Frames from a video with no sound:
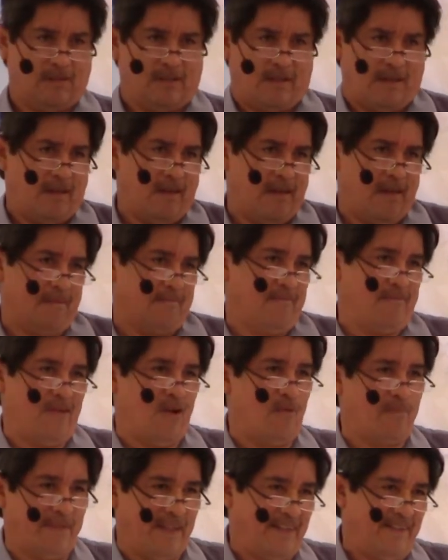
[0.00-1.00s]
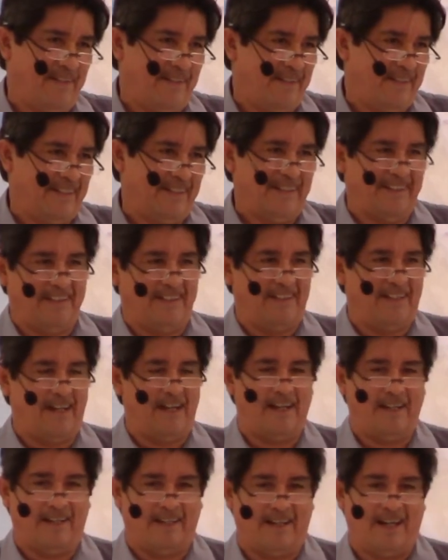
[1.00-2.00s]
I am open.
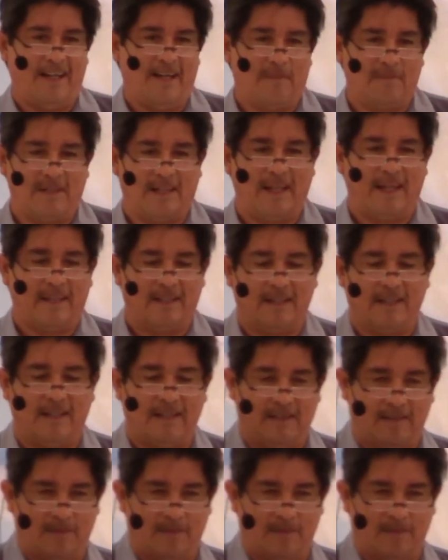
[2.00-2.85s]
I am like an